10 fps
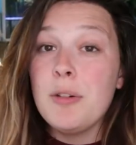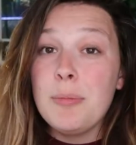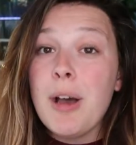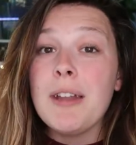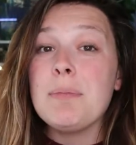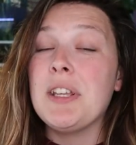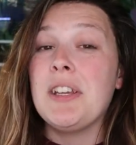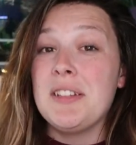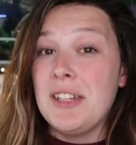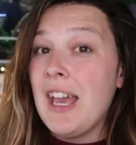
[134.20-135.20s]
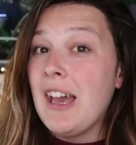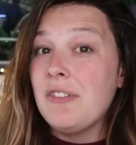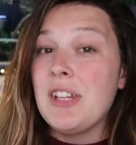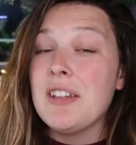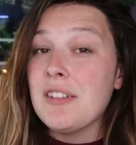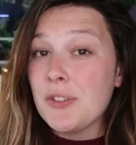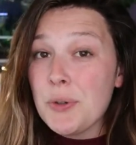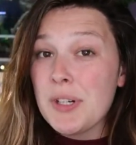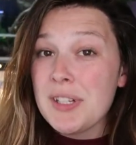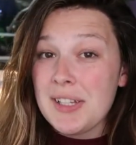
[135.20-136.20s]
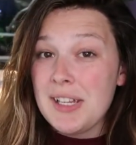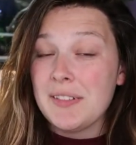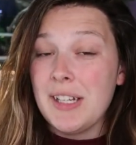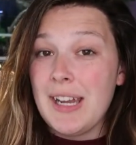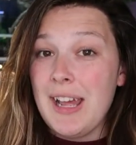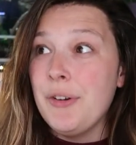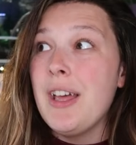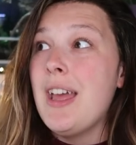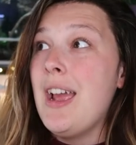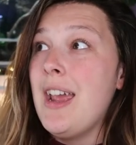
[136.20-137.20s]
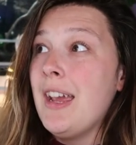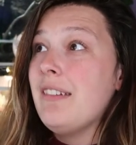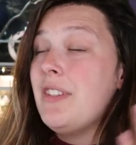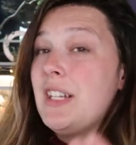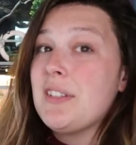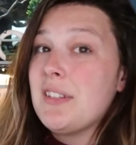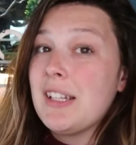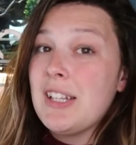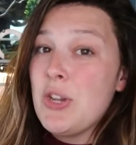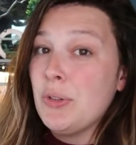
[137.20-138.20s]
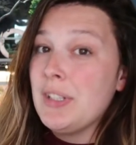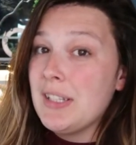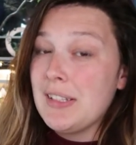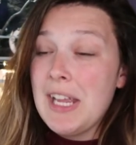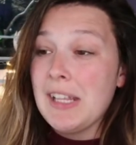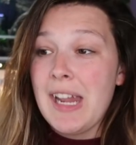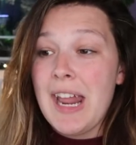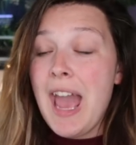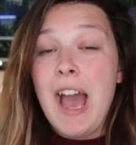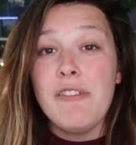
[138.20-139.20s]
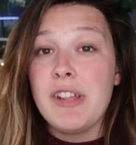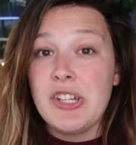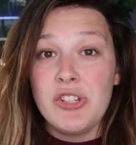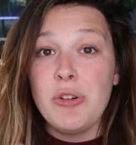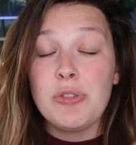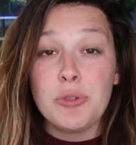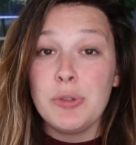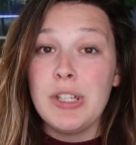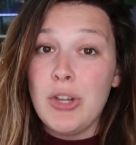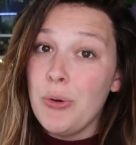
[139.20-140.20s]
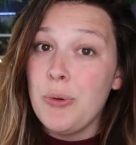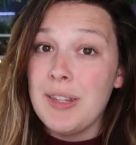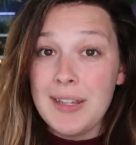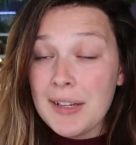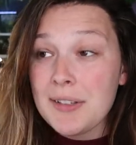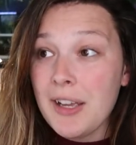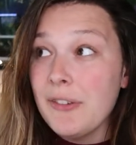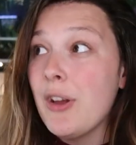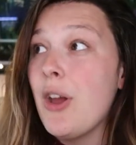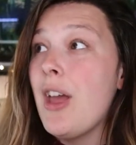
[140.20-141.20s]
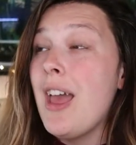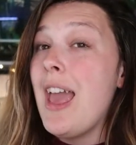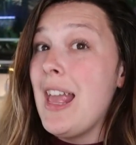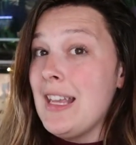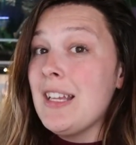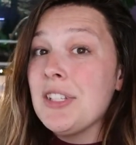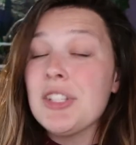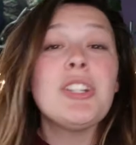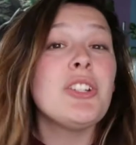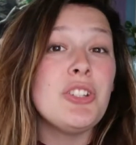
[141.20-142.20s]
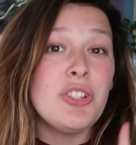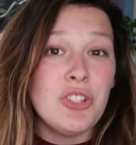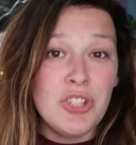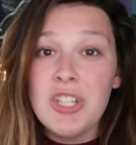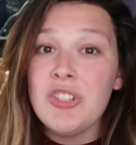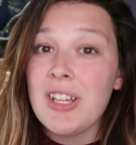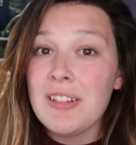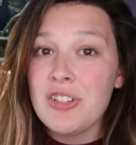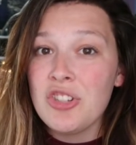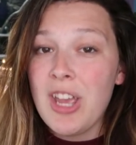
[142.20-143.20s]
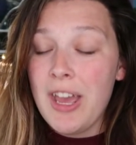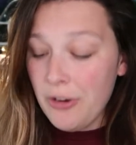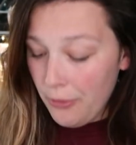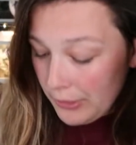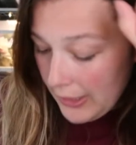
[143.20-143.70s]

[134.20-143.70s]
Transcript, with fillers: But because they have tests for corn snakes right now, and Phoenix is like the only snake that I have that I don't truly know the sex of, and she just shed, hold